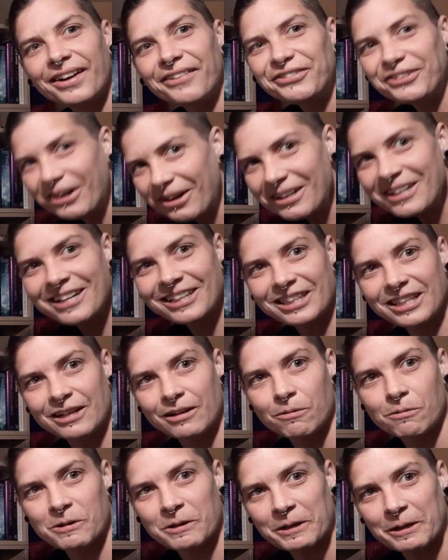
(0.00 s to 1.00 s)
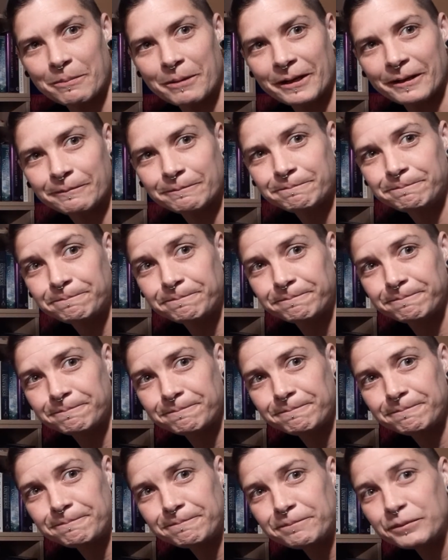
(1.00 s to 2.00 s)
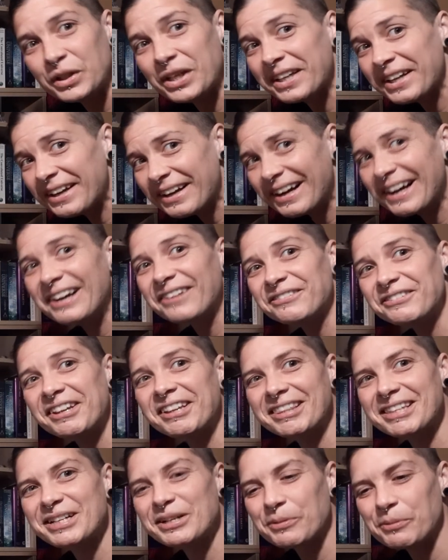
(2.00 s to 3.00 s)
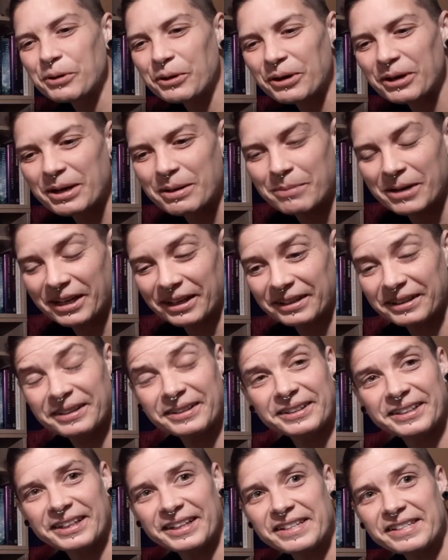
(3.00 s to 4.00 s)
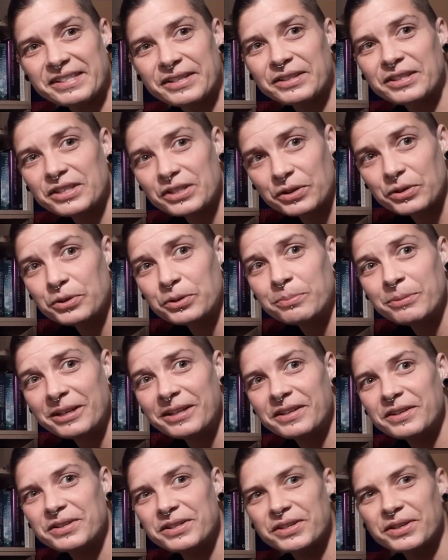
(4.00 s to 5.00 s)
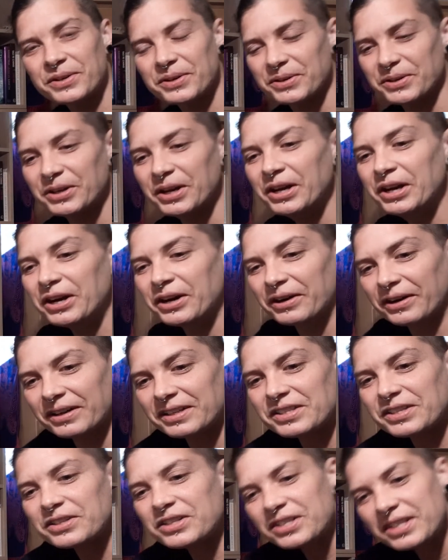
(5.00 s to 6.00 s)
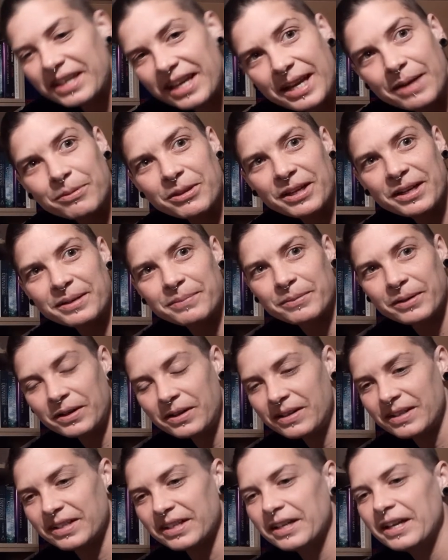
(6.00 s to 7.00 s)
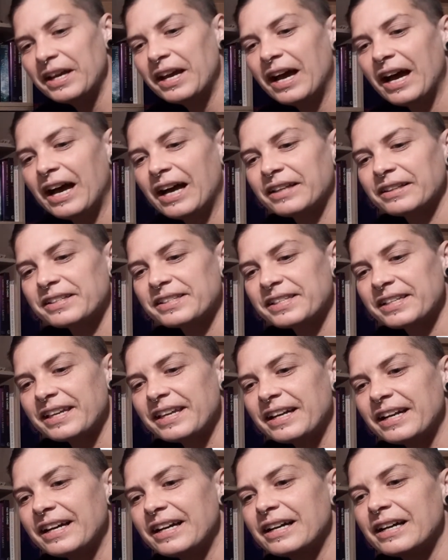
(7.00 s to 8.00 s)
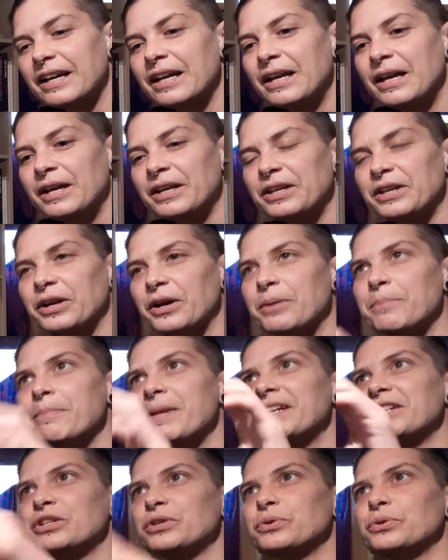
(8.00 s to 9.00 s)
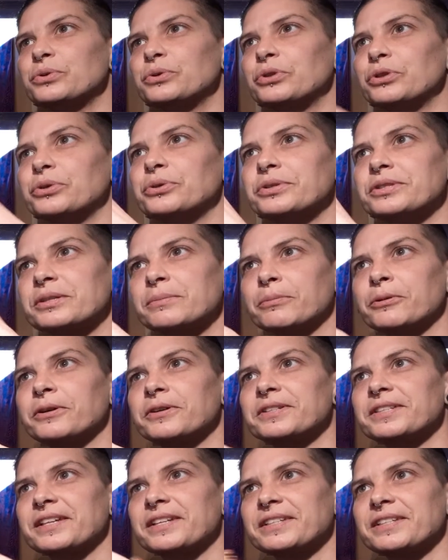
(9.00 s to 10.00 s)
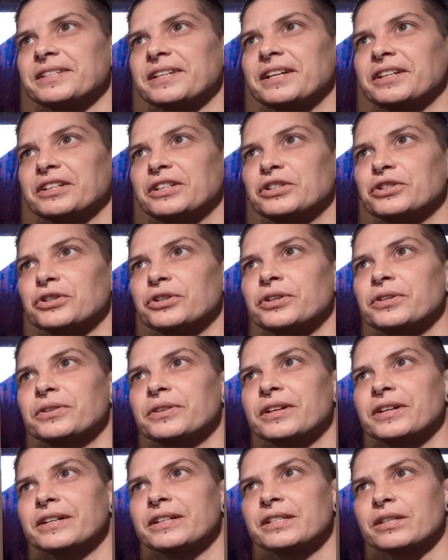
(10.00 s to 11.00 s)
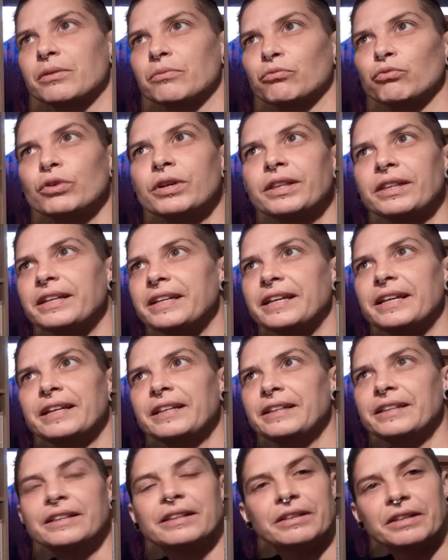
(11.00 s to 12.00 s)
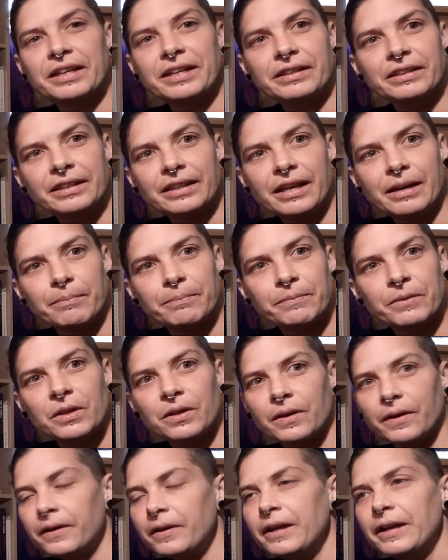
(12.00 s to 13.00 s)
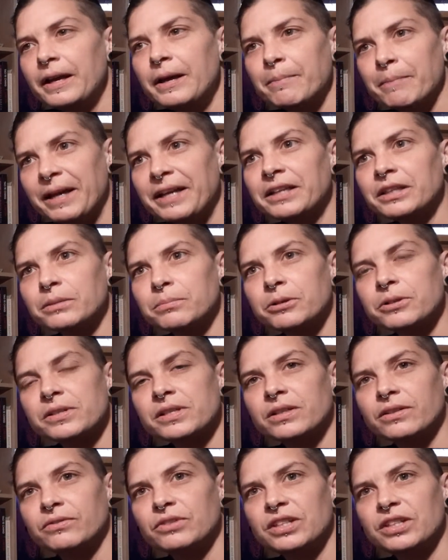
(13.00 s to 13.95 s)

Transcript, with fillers: i've got nothing to worry about okay, I have nothing to worry about, okay? So this could be you too, right? So just keep that in mind. Uh, let's get our, uh, you know, mental thoughts and processes under control, guys. I'm really hitting, hitting that, you know, making the positive